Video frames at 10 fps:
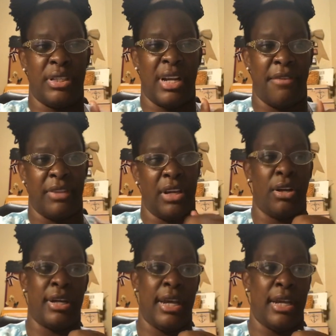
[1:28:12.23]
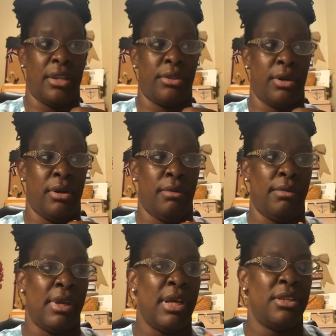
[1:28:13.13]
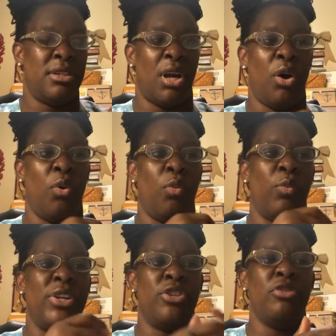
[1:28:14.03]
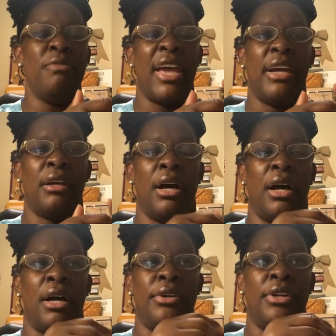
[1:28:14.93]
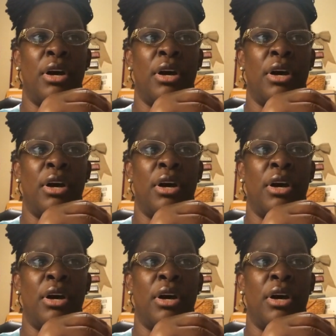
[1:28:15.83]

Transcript: Okay, that's how the nutrients and everything are getting through.